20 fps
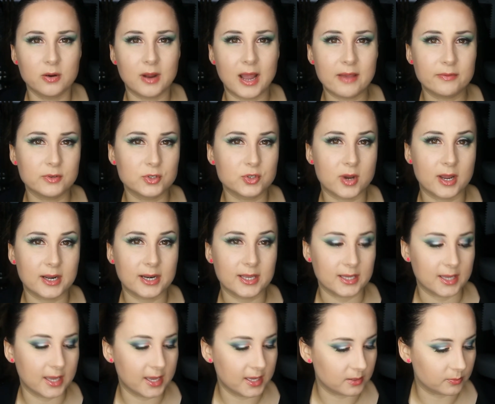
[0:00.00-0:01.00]
I haven't tried it
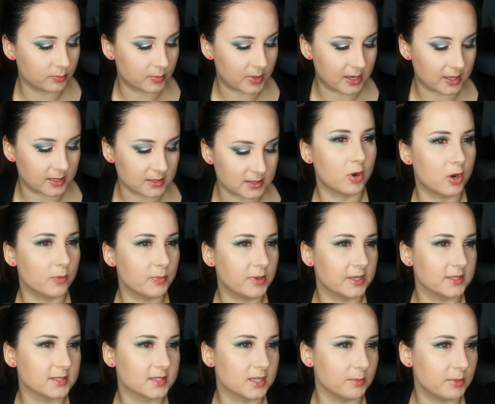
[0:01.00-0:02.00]
yet, but I'm hoping
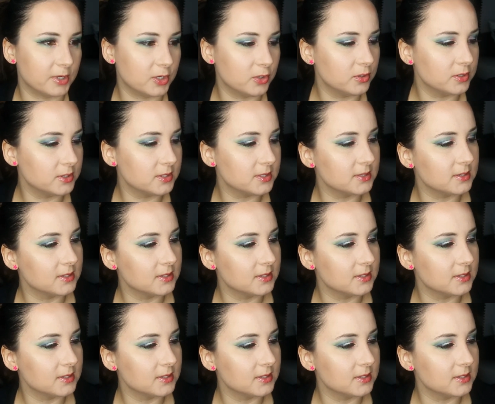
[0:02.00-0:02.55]
it's going to be good.